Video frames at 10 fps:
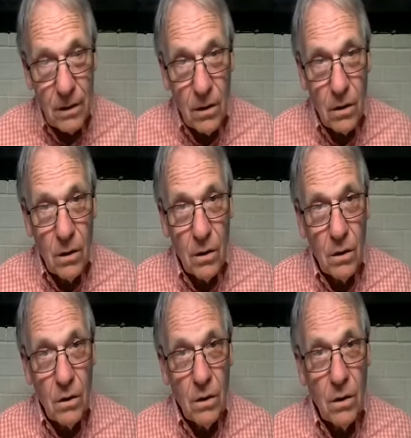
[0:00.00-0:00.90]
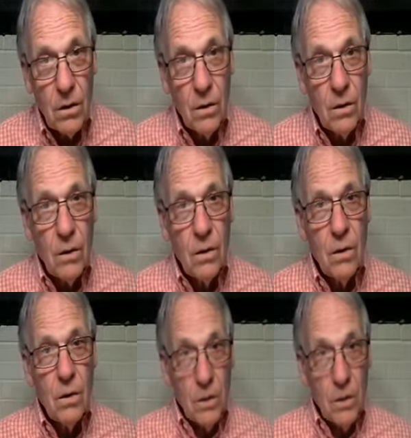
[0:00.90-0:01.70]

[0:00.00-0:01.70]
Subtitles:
Nothing is said.